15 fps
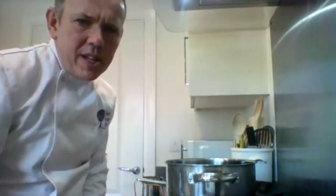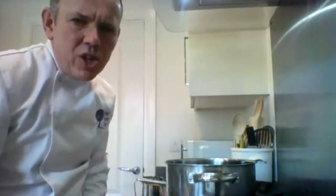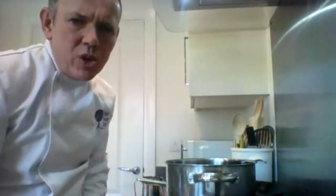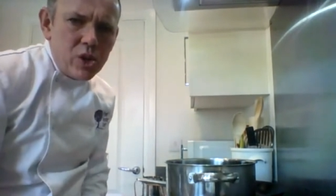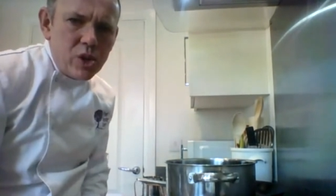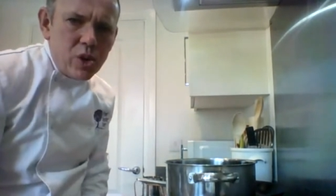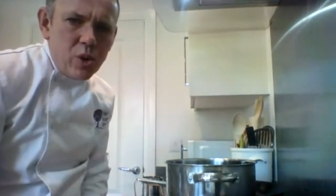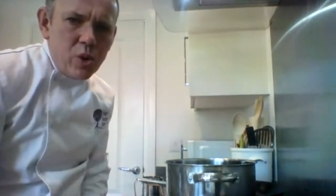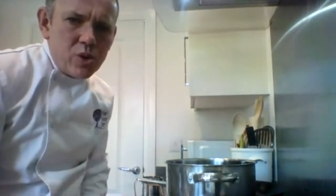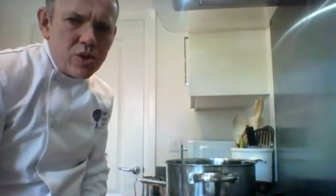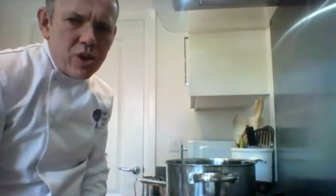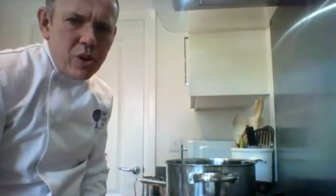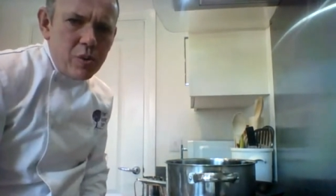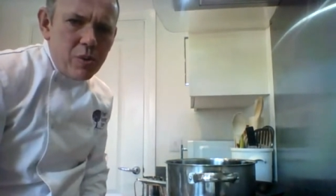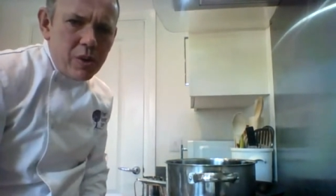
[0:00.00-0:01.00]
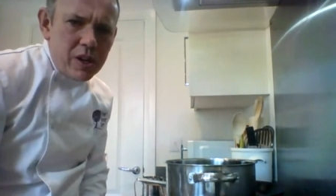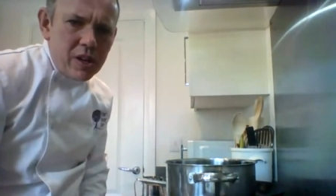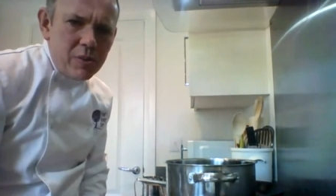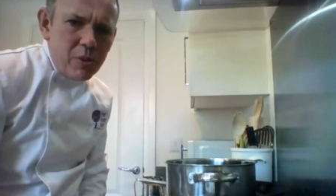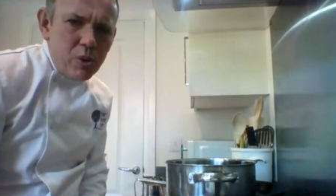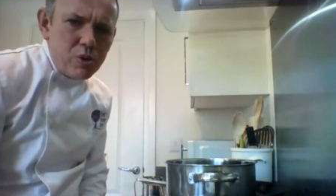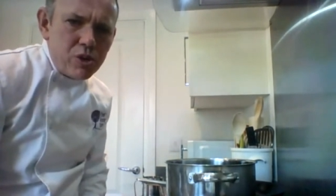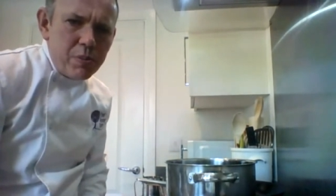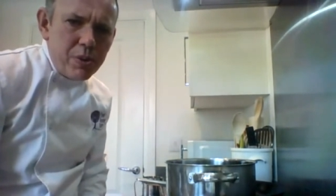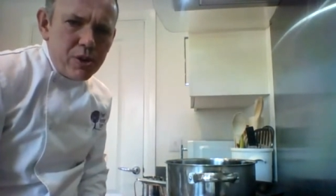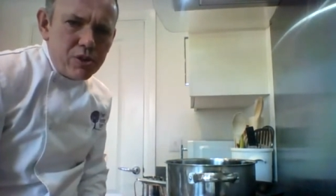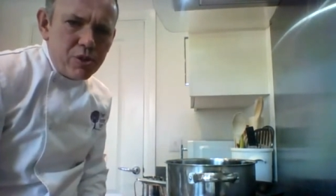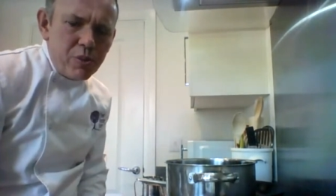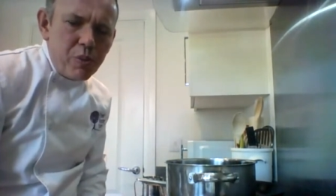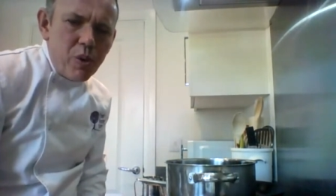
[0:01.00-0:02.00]
We can also put
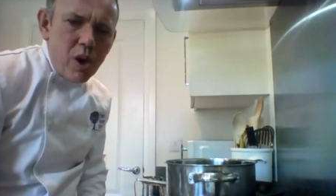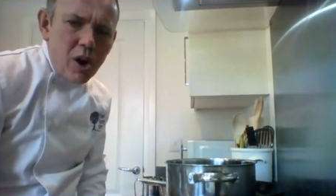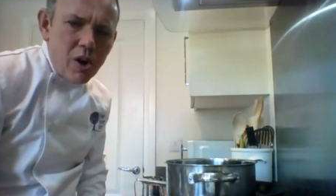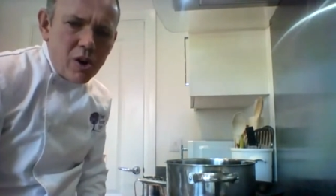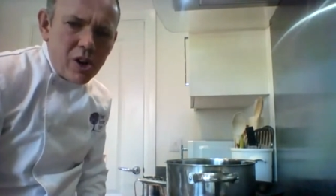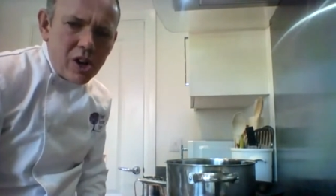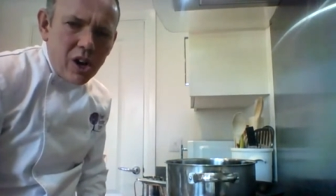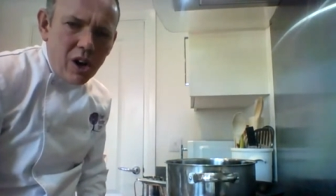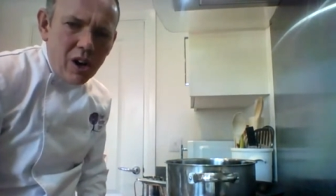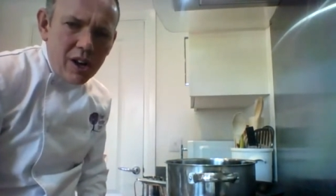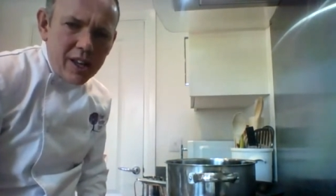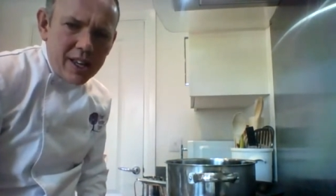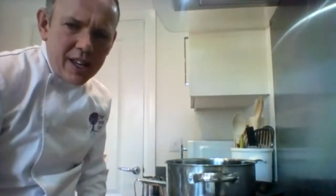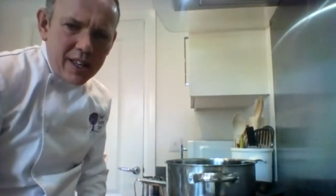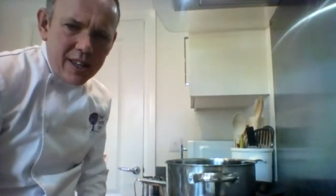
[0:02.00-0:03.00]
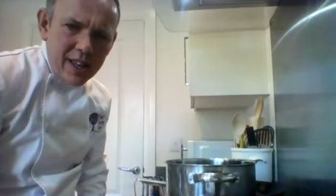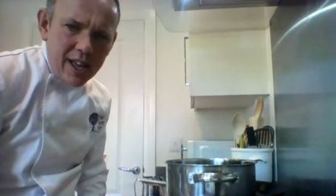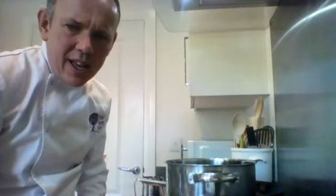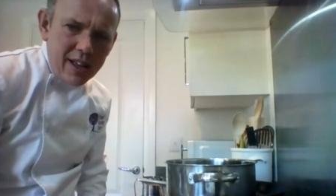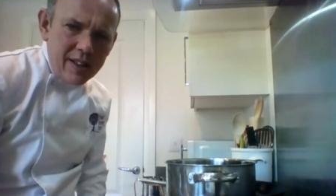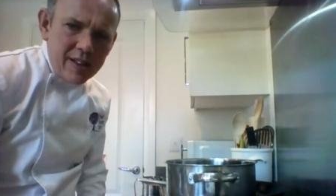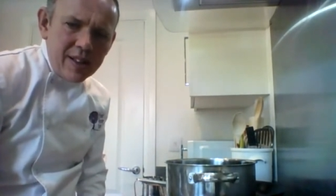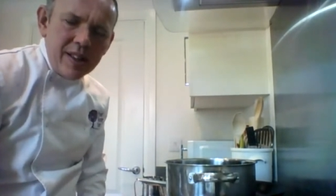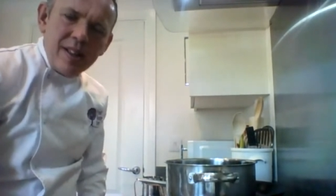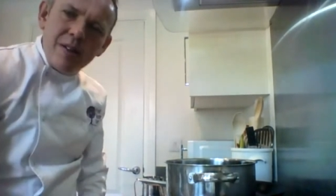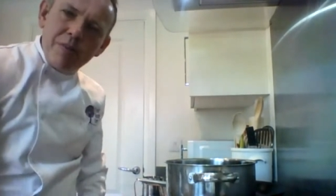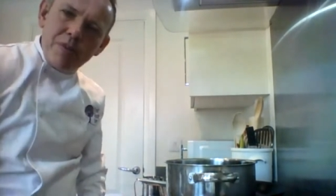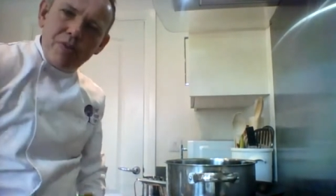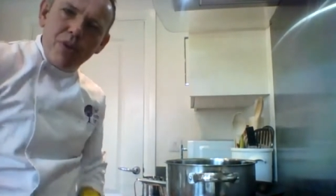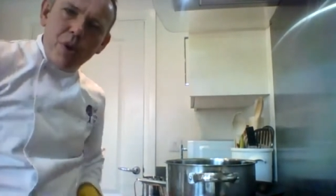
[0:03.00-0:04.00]
some wild garlic in there
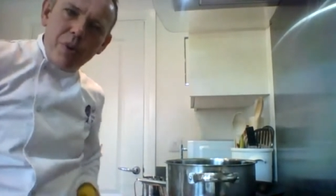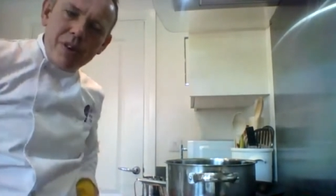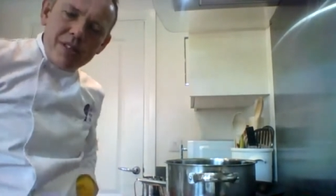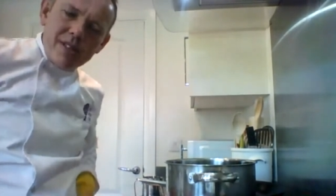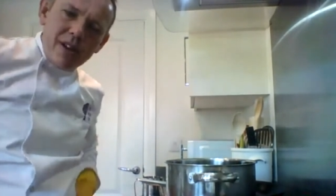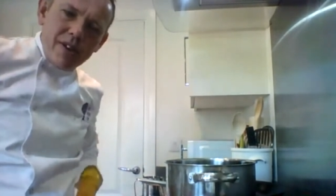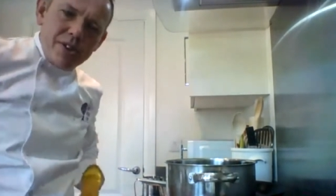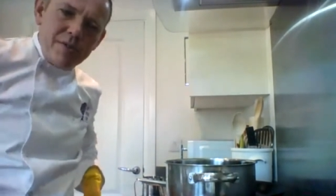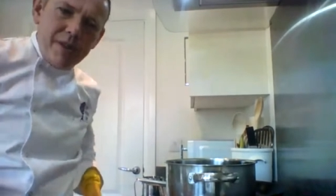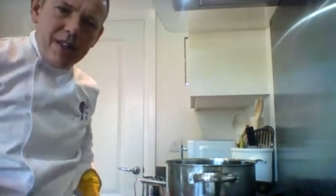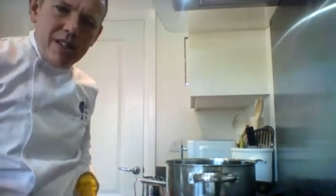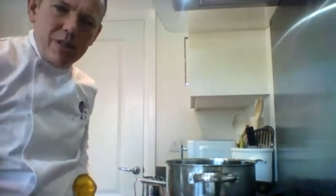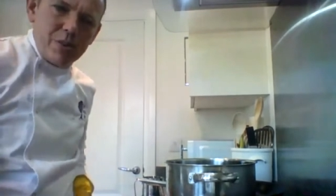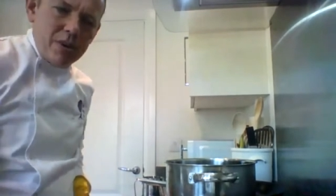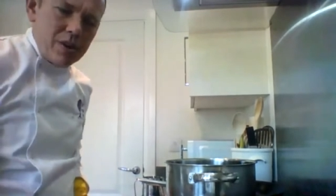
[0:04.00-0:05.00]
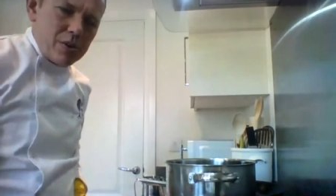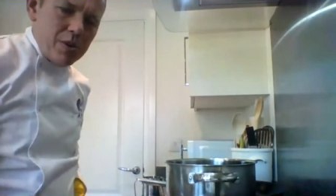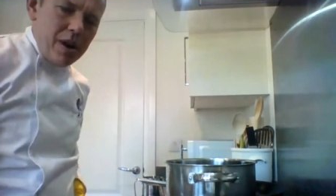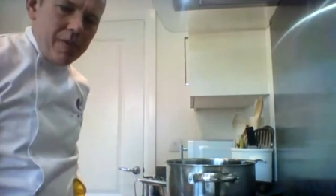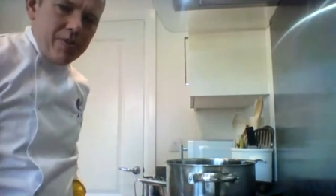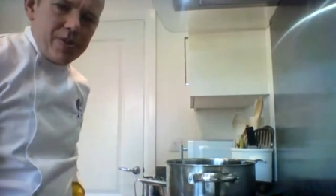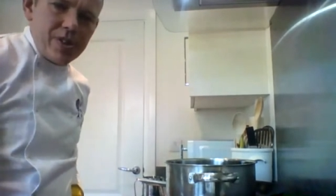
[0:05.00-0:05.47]
before we start to make this one as well.